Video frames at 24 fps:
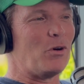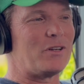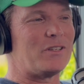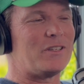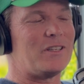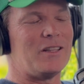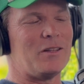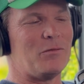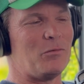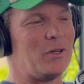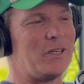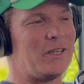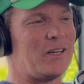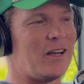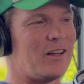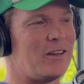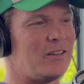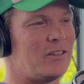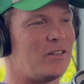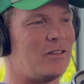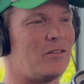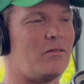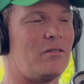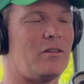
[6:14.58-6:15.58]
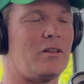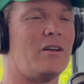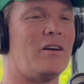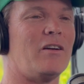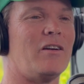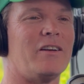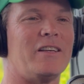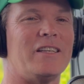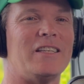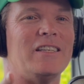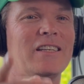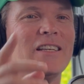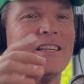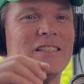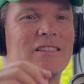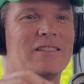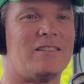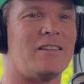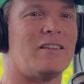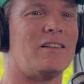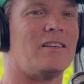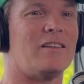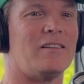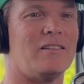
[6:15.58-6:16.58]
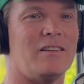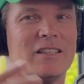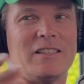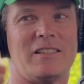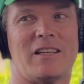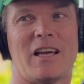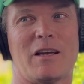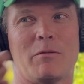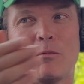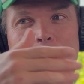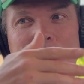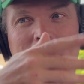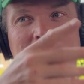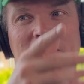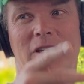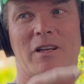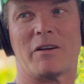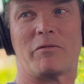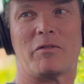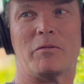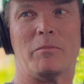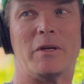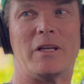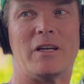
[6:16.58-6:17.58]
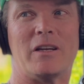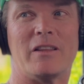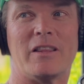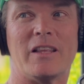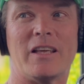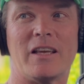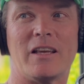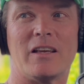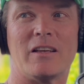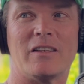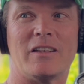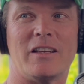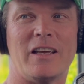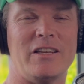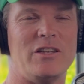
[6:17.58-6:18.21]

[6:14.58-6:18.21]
is it that we don't do? The guy, you need a table picked up from here to there.